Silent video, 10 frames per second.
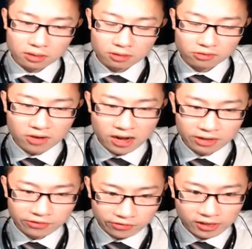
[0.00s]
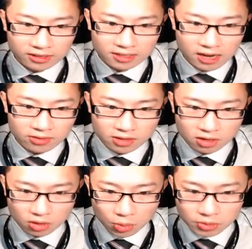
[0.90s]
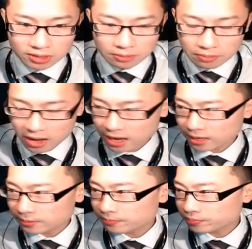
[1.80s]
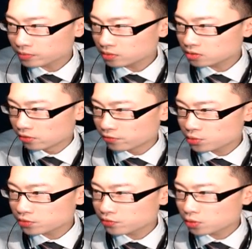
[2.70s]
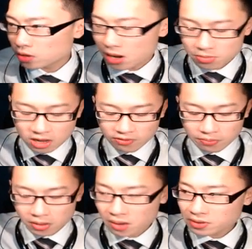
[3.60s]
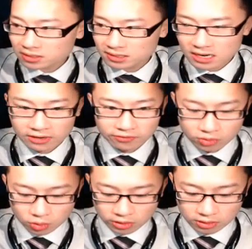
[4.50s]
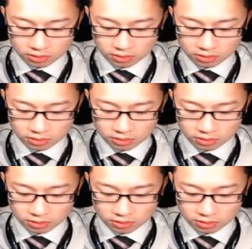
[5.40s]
writing things under the closing main. So first of all, I'm going to have a public static void.